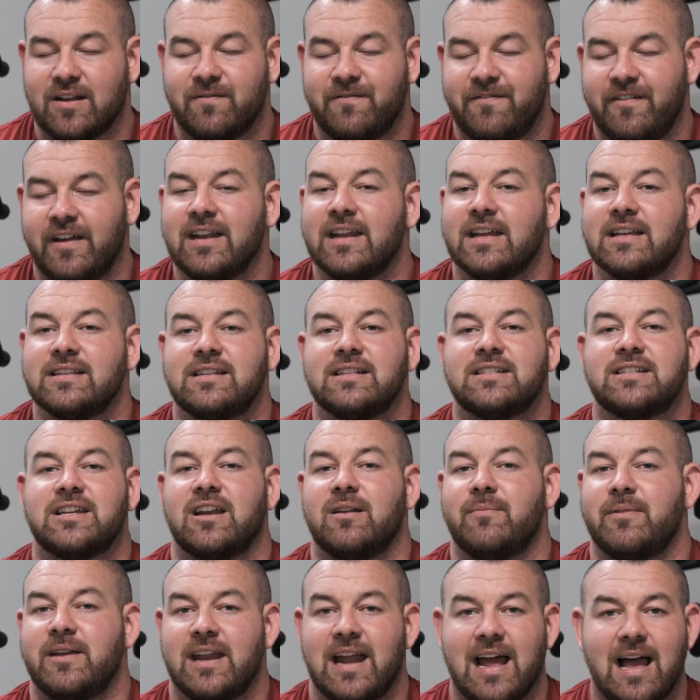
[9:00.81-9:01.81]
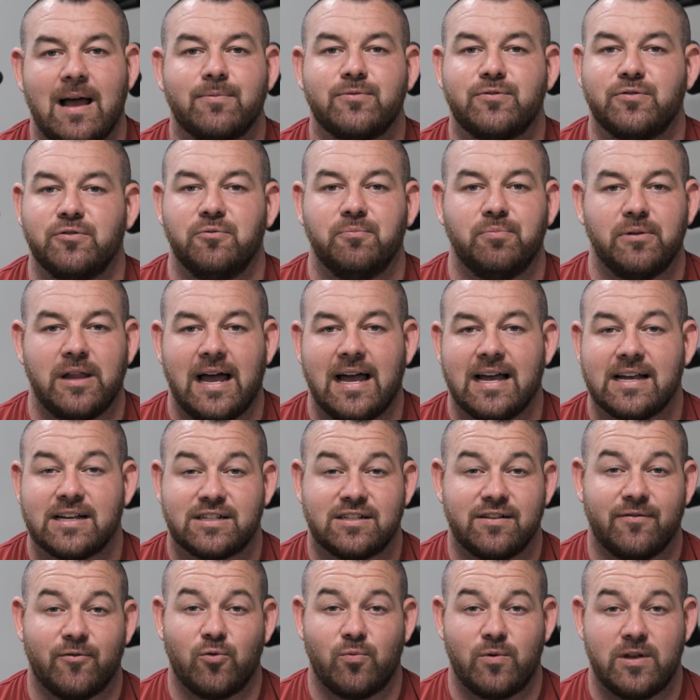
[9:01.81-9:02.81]
in fitness. It's going to be an absolute
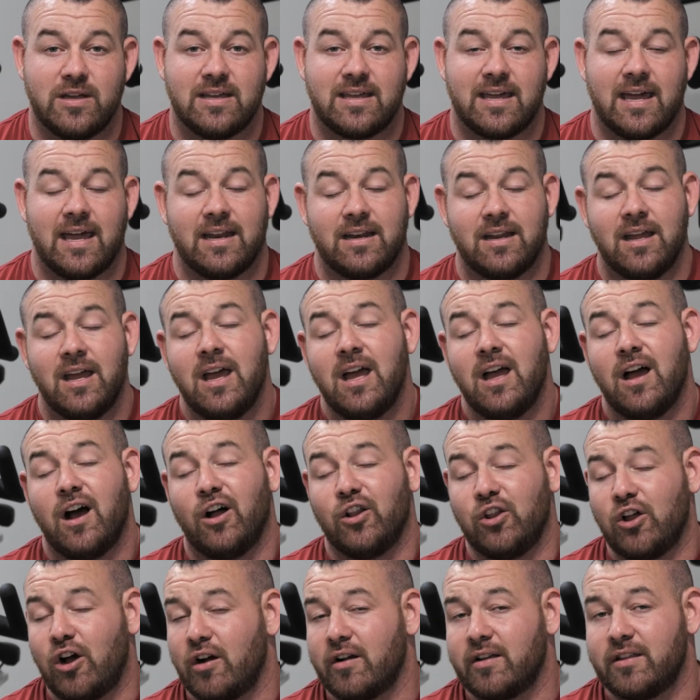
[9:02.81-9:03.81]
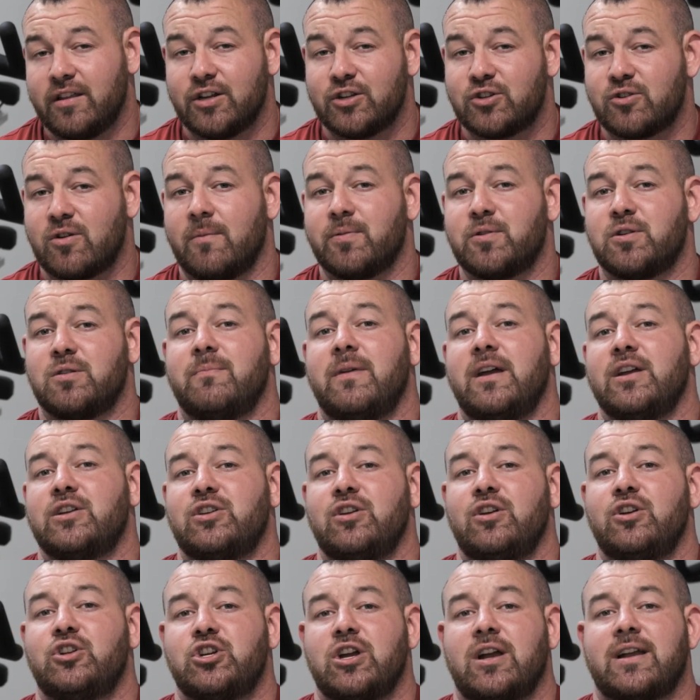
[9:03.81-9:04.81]
blast of a weekend. Along in the description, make
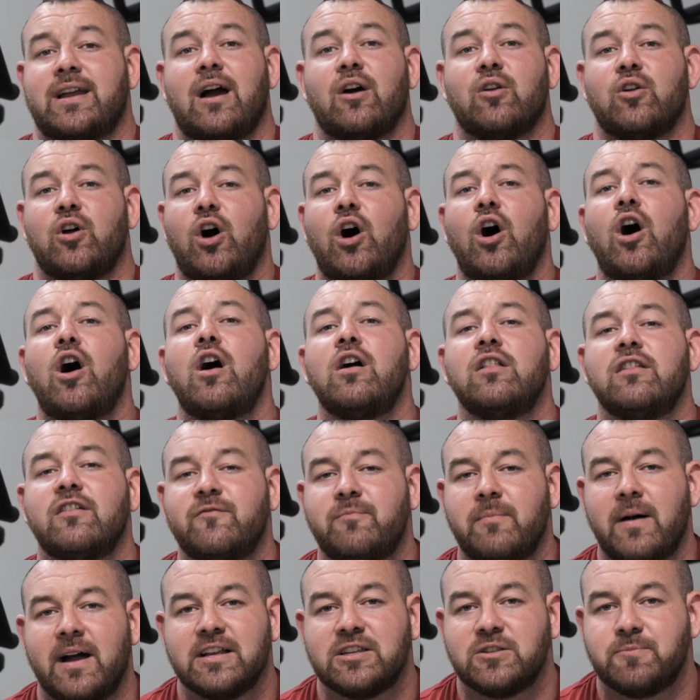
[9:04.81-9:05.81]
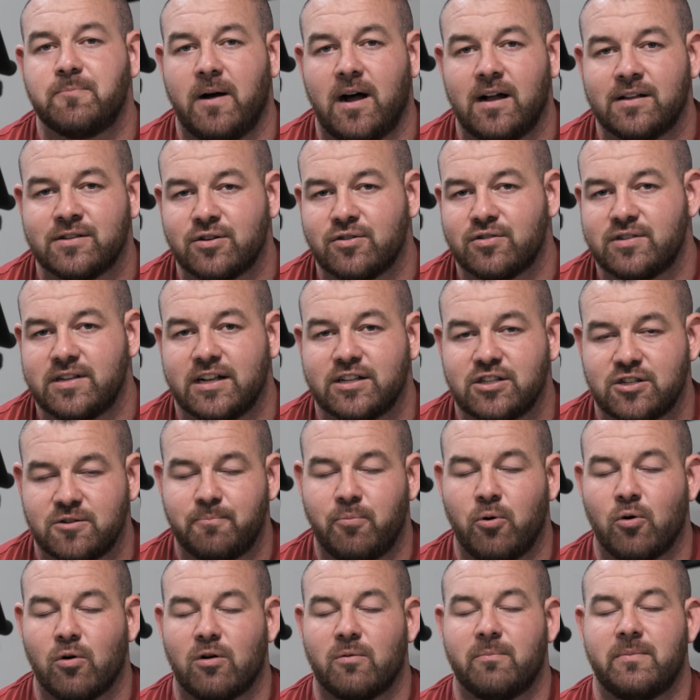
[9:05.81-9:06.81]
sure you check out all of my sponsors that
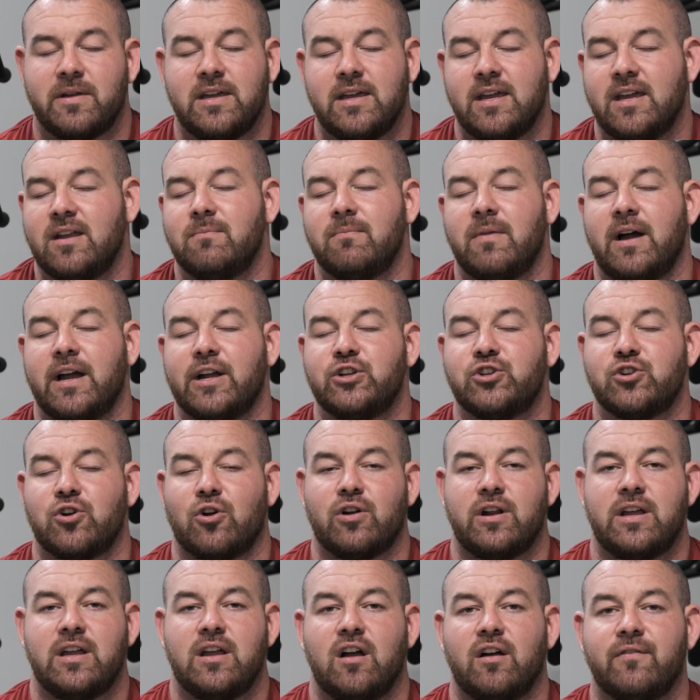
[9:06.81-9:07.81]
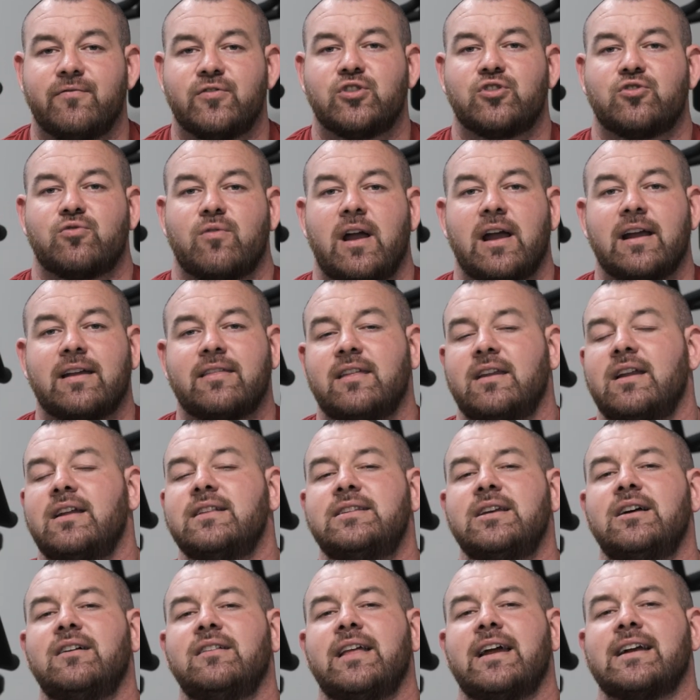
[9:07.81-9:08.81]
support me in my journey of strength. And
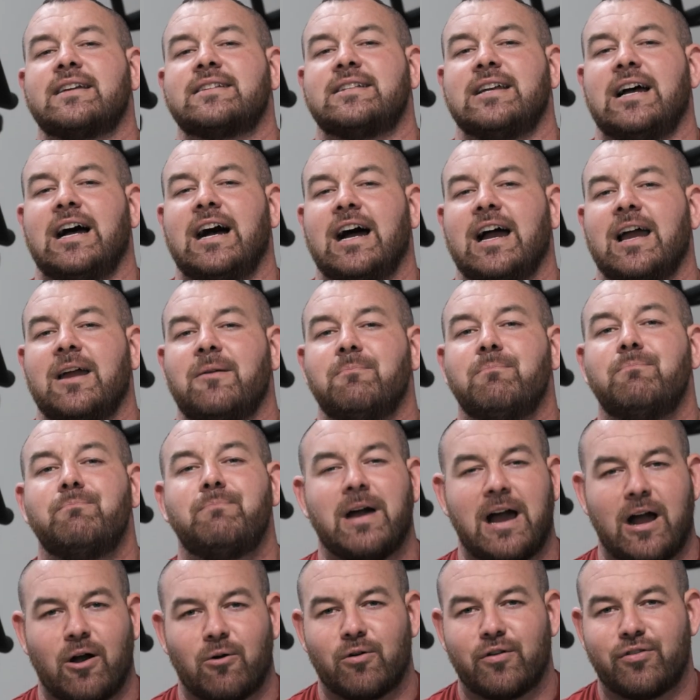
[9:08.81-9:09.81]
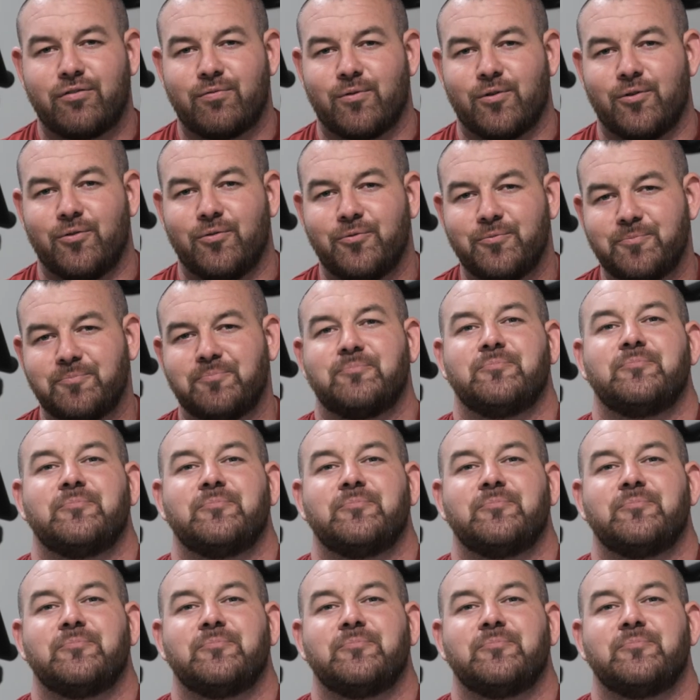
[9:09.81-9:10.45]
until next time, power through.